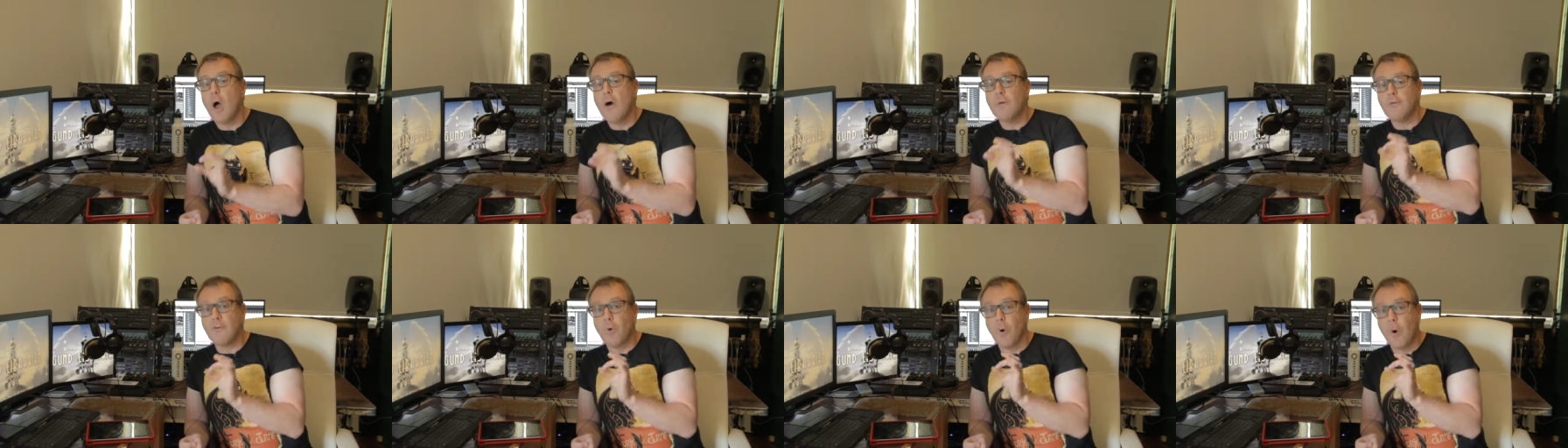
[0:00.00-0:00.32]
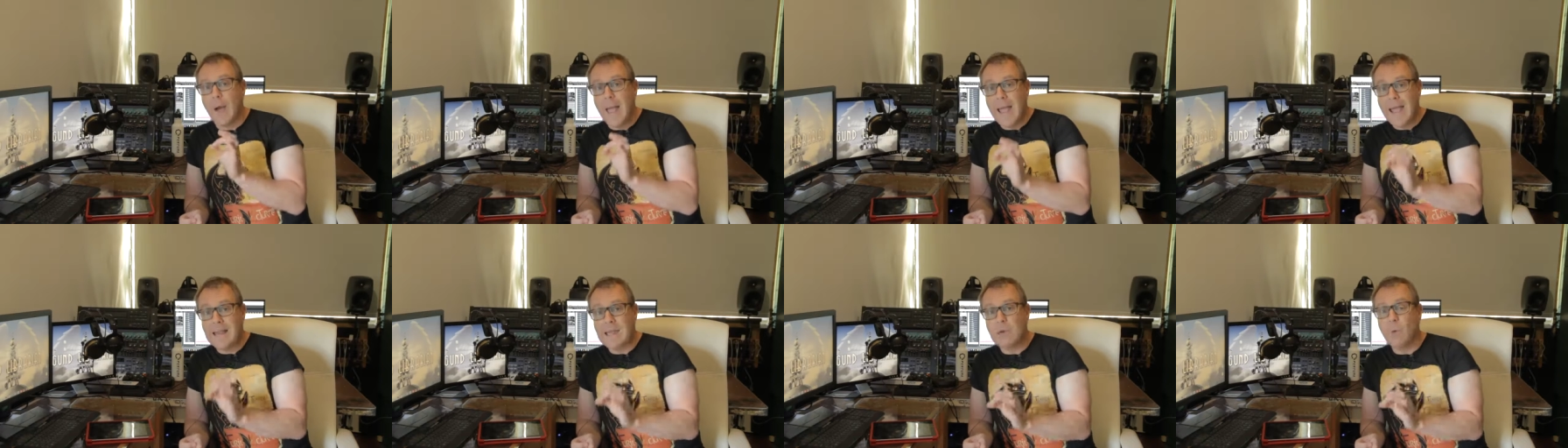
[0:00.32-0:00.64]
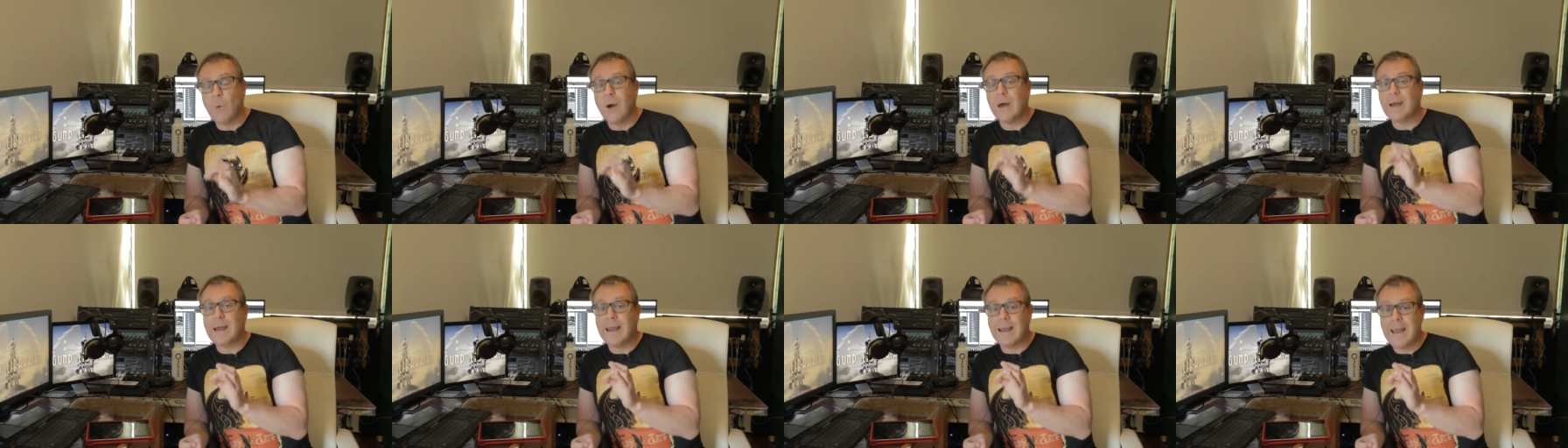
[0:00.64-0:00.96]
for
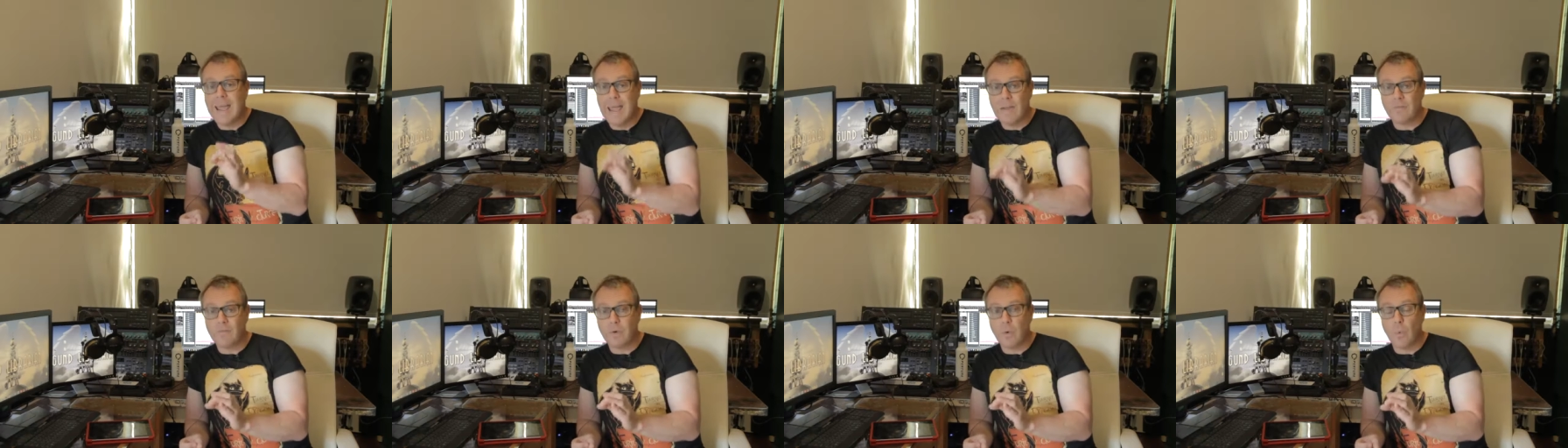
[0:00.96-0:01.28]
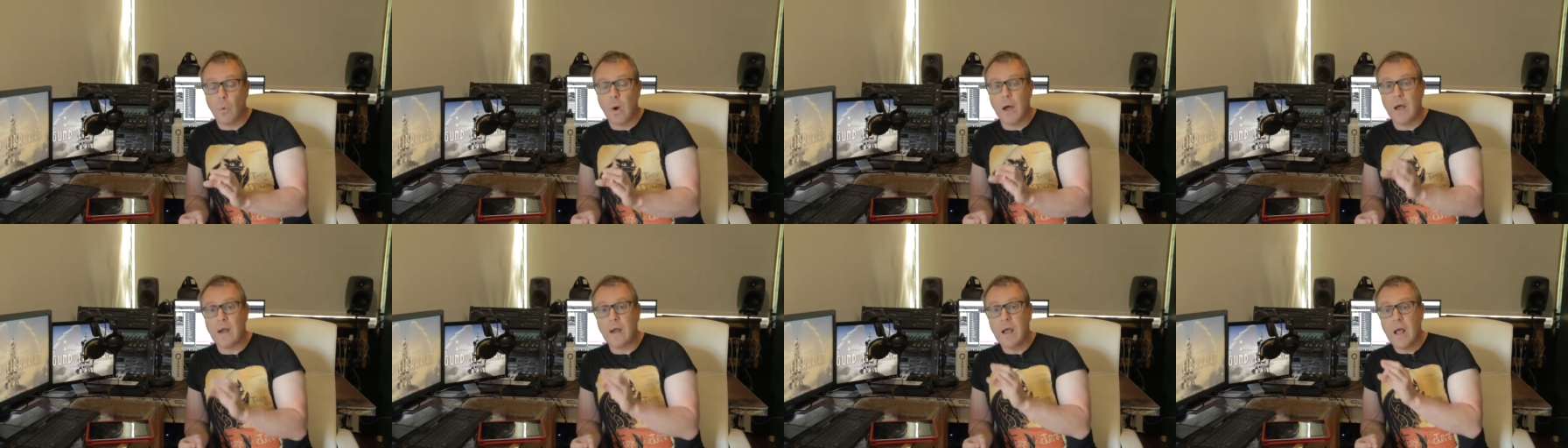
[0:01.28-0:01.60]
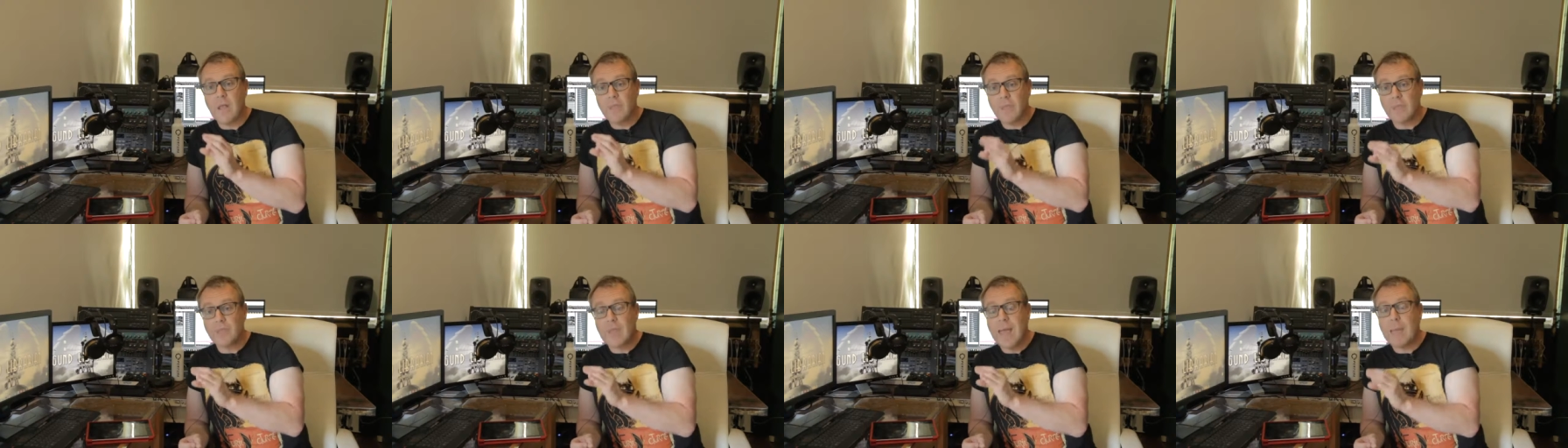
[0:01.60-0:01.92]
anyone and everyone
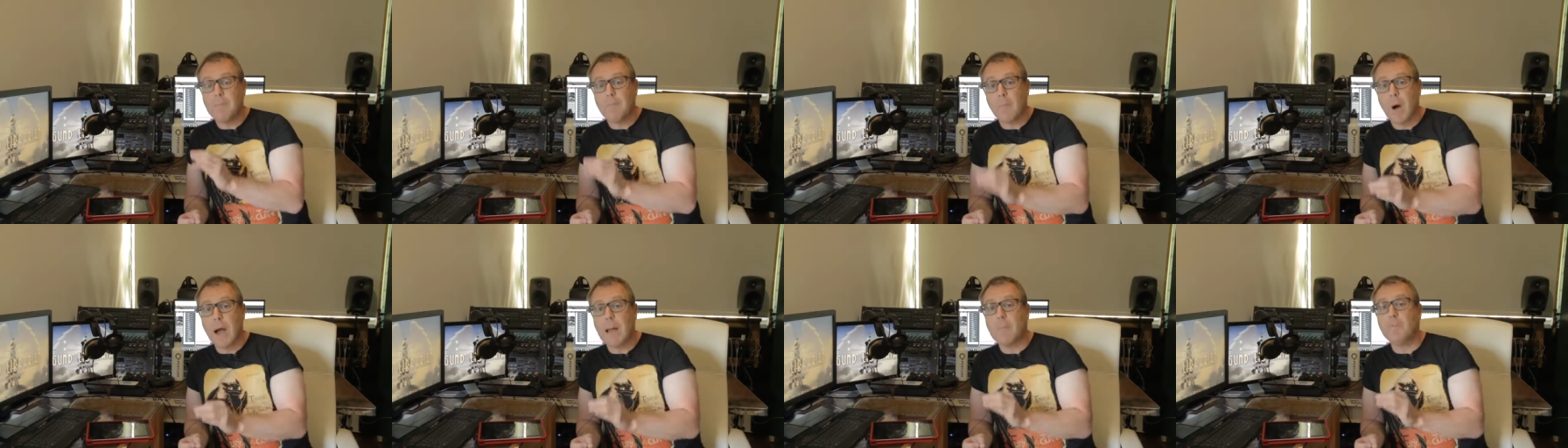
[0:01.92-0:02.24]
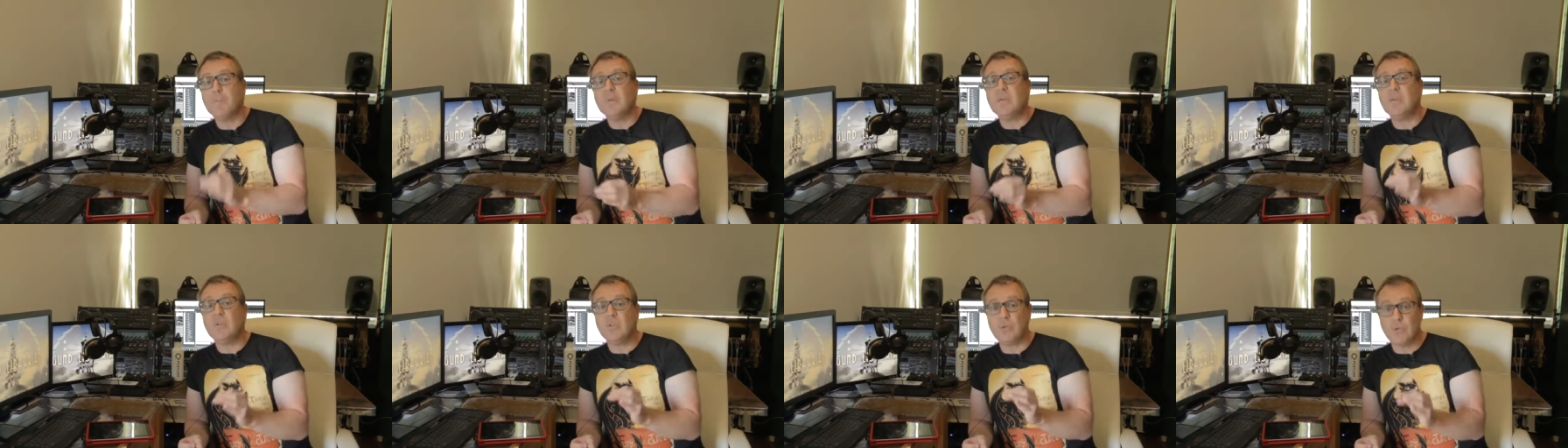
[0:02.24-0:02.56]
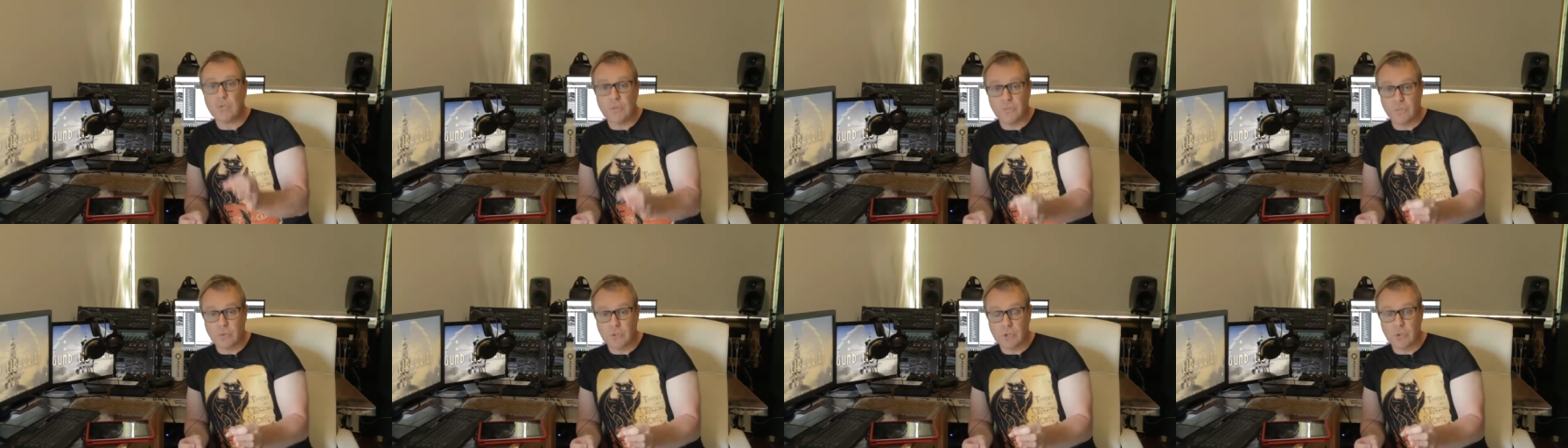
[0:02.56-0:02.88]
that they might be
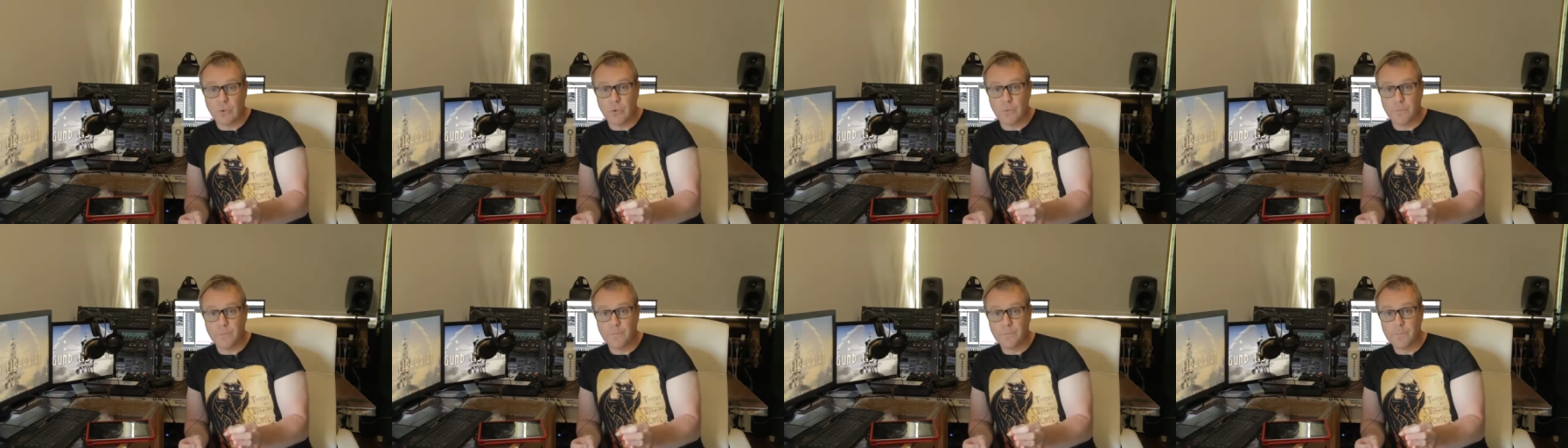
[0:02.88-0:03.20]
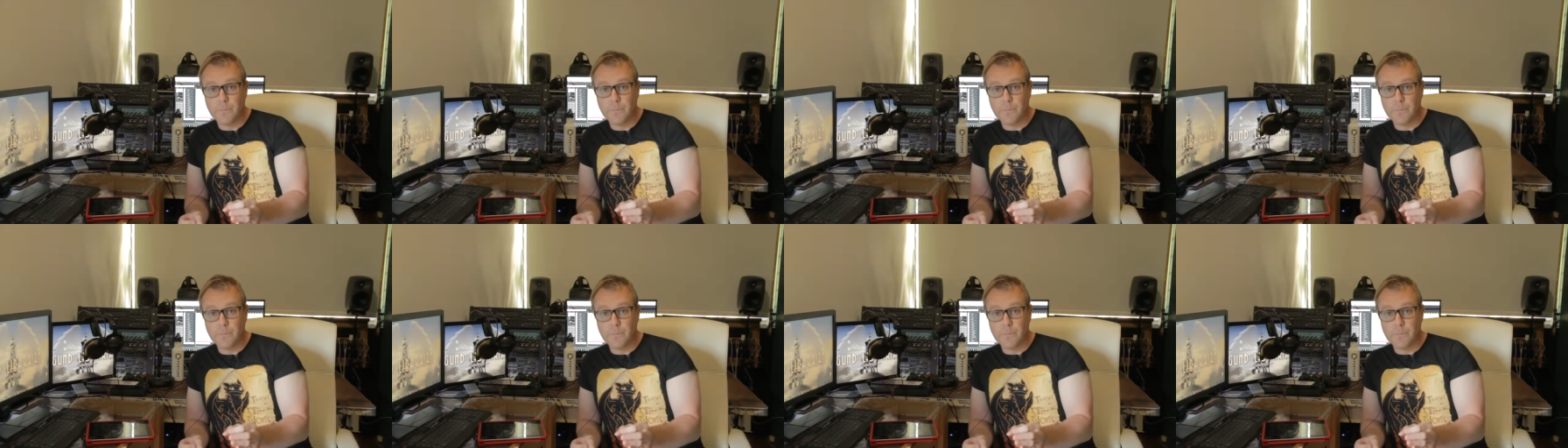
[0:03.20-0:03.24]
useful to.